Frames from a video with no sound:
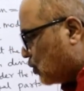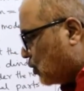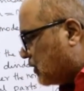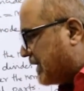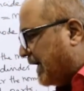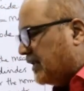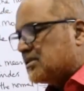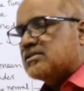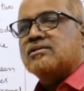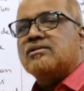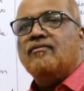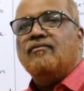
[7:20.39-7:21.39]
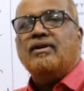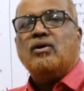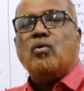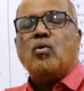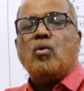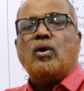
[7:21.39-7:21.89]
two tails
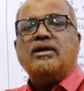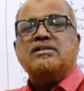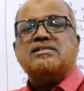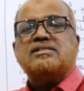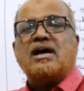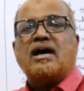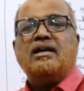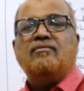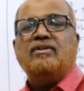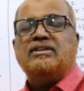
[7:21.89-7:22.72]
will coincide